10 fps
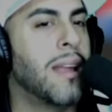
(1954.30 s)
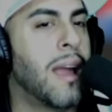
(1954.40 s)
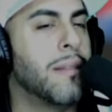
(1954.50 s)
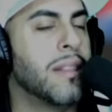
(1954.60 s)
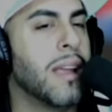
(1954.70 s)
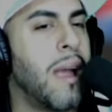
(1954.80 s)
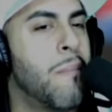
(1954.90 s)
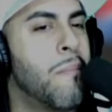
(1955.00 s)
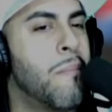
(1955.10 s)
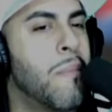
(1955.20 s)
think I
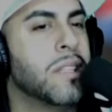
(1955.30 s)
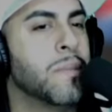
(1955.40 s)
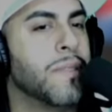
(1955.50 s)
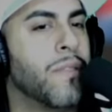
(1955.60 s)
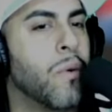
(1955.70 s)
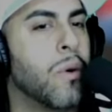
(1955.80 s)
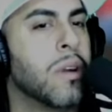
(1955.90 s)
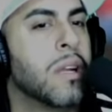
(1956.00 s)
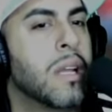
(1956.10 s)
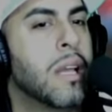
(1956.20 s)
mentioned it before.
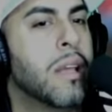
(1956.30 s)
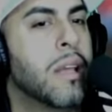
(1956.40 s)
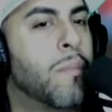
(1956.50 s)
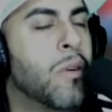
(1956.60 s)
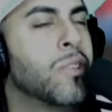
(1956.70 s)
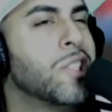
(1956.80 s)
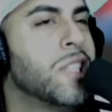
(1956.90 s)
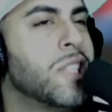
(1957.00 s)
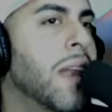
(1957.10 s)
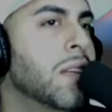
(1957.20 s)
The most
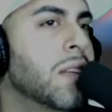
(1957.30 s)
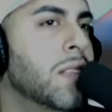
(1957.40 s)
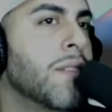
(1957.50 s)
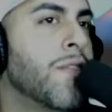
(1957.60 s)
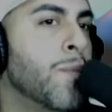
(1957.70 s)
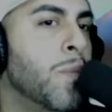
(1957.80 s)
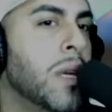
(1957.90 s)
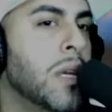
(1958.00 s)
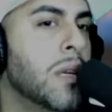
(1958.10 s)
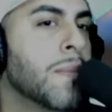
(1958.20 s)
challenging for
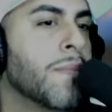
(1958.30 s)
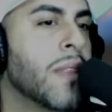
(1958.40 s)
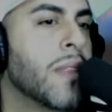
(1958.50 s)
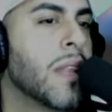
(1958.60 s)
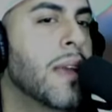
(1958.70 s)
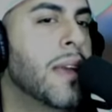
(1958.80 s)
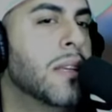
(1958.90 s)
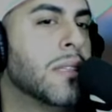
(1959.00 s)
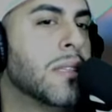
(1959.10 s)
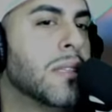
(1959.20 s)
me
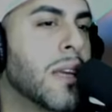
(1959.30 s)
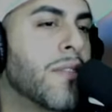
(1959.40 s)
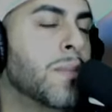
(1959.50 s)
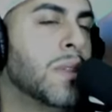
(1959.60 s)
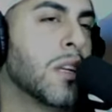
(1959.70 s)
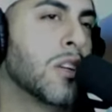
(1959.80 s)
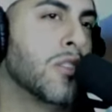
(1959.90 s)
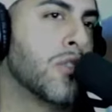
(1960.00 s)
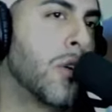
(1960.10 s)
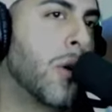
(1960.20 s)
is to give up the
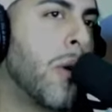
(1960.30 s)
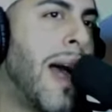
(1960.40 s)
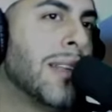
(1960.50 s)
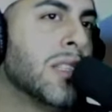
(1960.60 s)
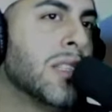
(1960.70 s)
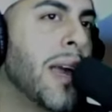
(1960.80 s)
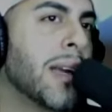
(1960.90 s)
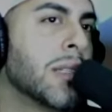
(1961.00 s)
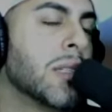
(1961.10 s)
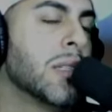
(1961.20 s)
control
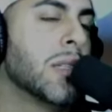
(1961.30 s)
aspect.